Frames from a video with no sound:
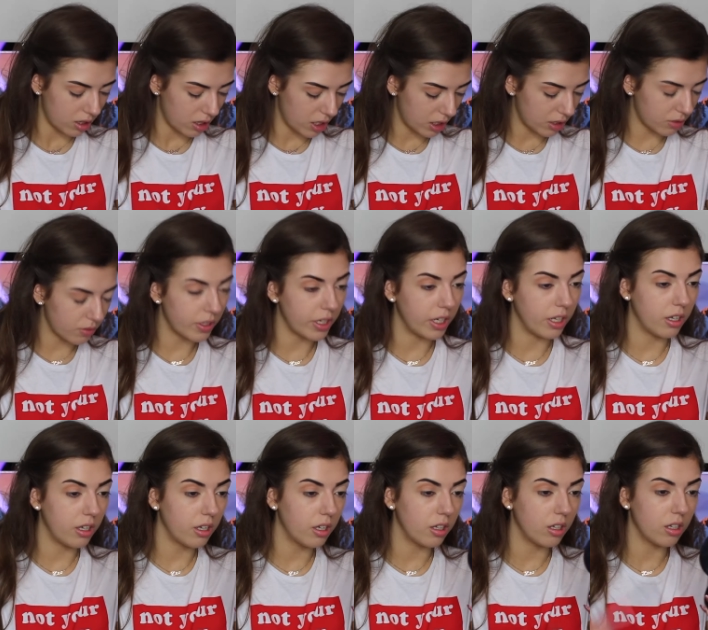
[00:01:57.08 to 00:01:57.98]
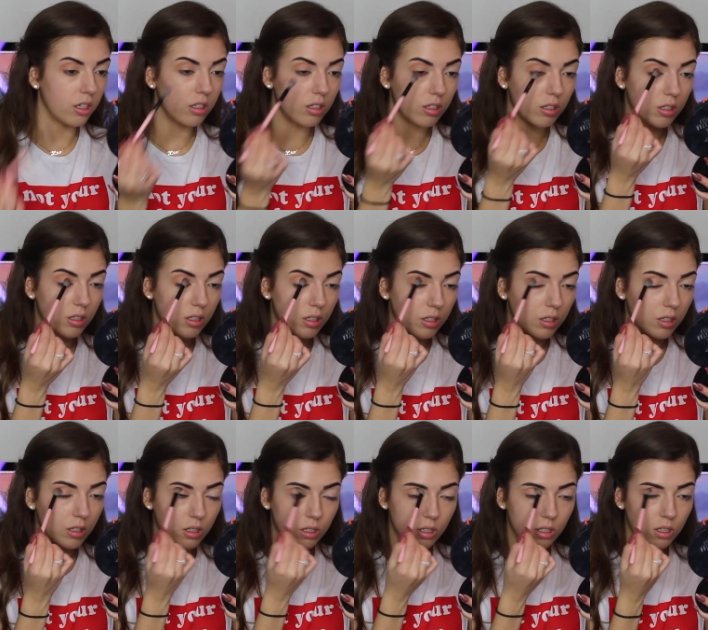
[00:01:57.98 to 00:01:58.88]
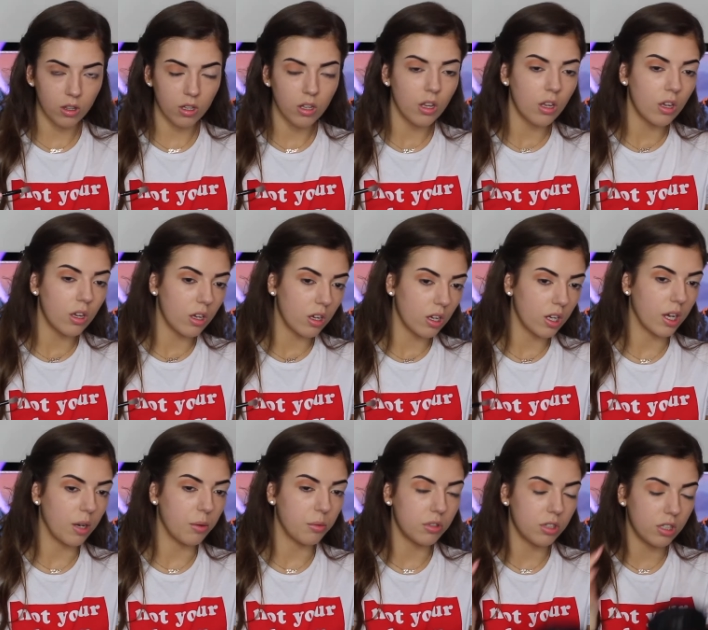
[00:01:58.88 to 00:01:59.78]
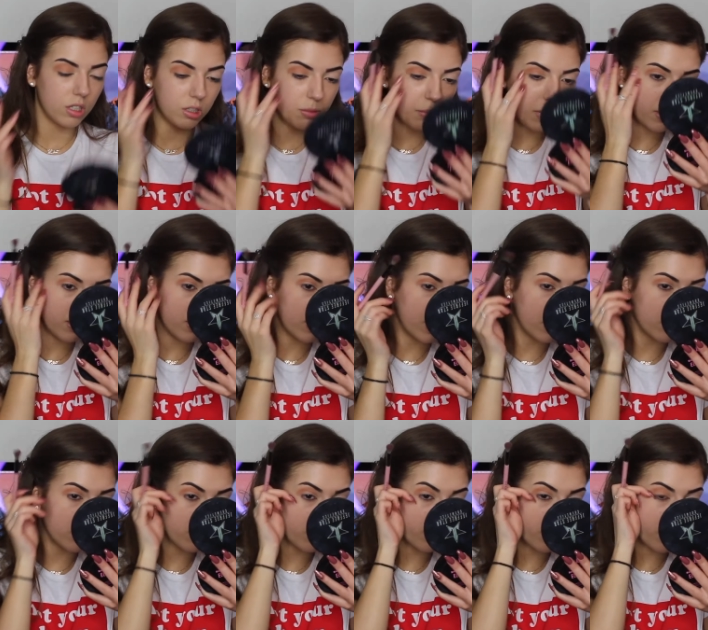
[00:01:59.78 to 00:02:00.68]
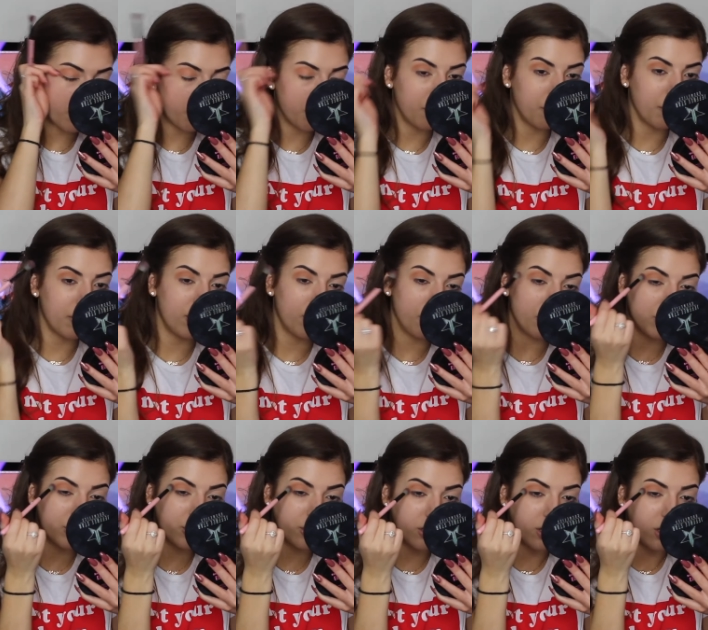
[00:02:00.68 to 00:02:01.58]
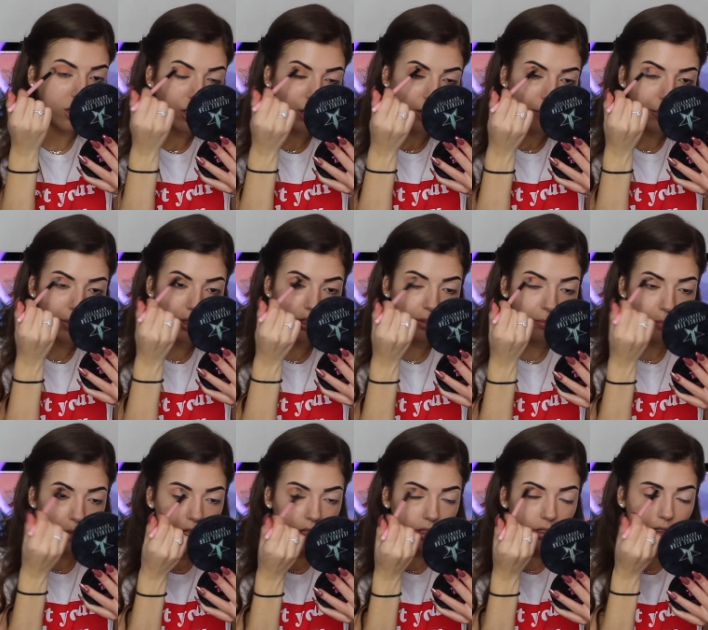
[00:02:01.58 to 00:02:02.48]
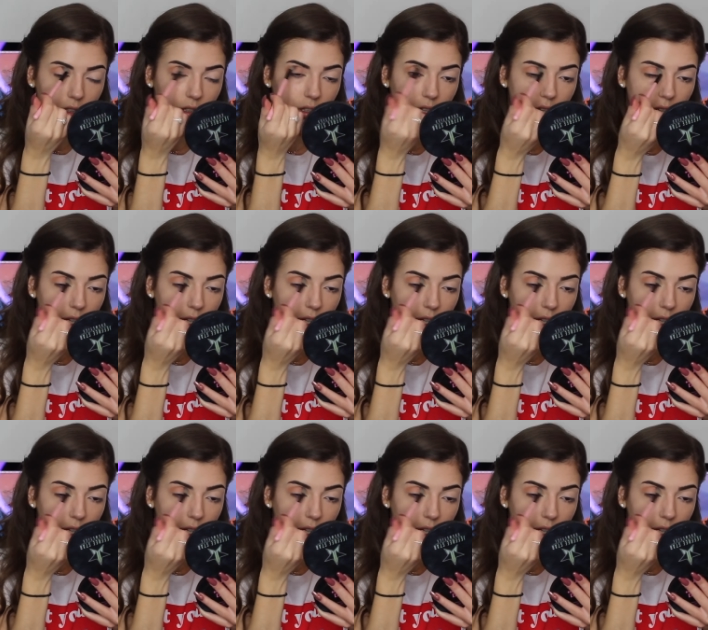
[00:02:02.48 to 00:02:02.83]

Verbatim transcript: That's really good. Okay, I wasn't expecting that, so I've kind of put a bit too much on. But it doesn't matter because I can